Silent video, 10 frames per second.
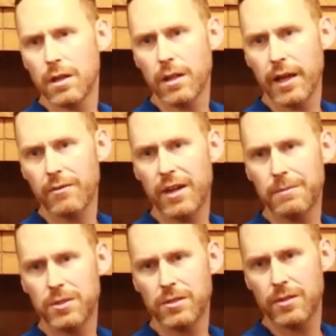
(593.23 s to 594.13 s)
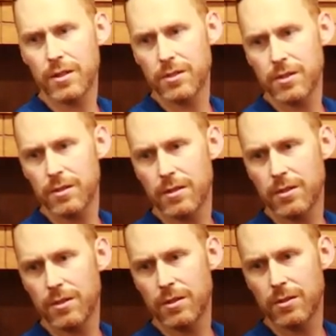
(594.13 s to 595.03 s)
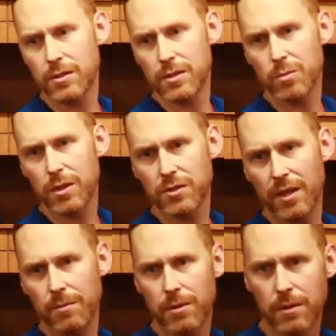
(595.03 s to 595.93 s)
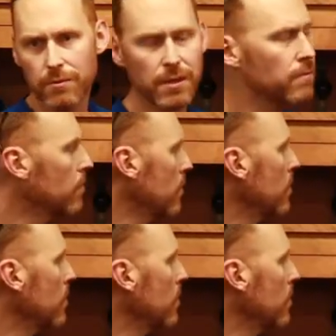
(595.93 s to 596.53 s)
a lot of options, and this is just a small sample of them.